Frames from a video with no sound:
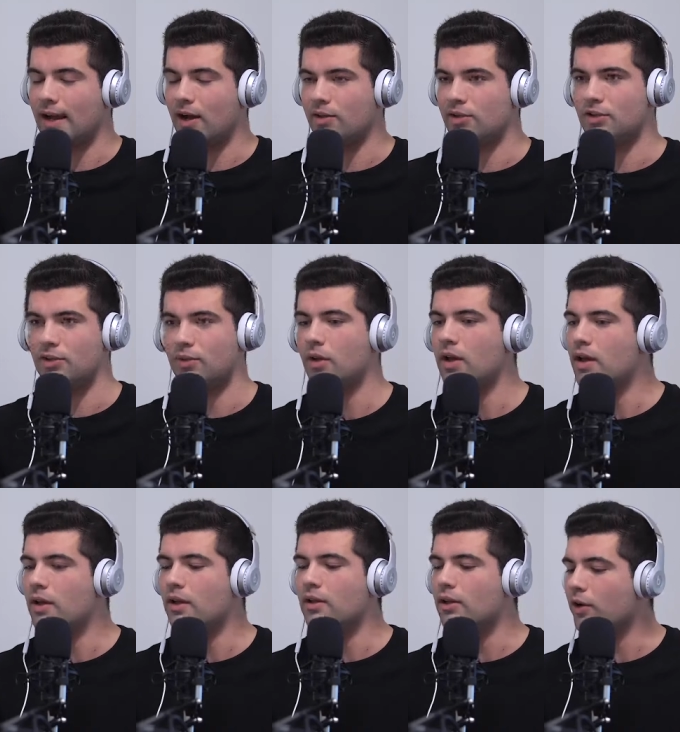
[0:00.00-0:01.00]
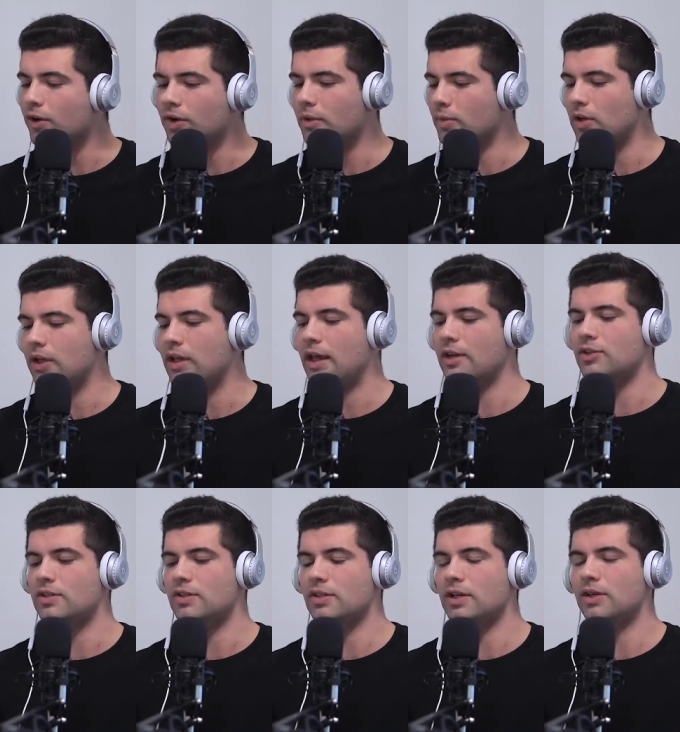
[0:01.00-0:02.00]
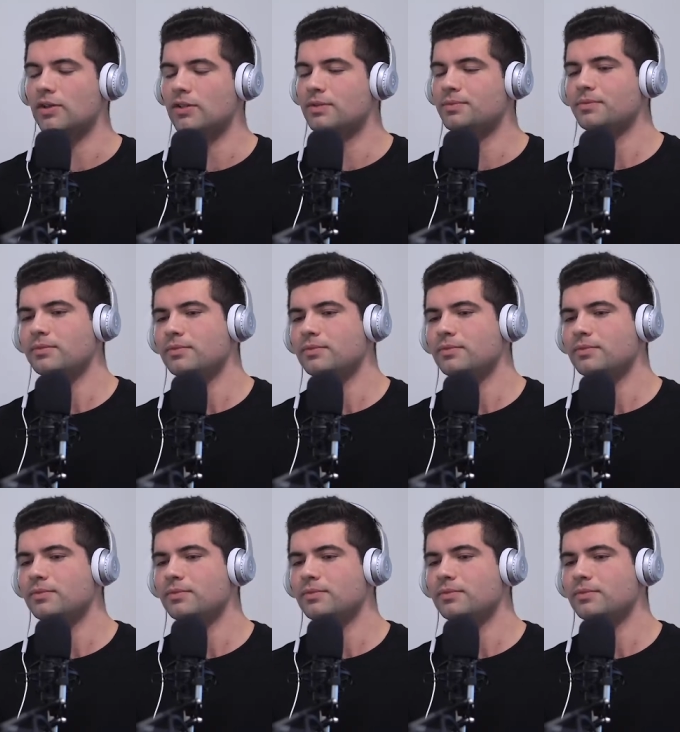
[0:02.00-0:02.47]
out to learn communication skills,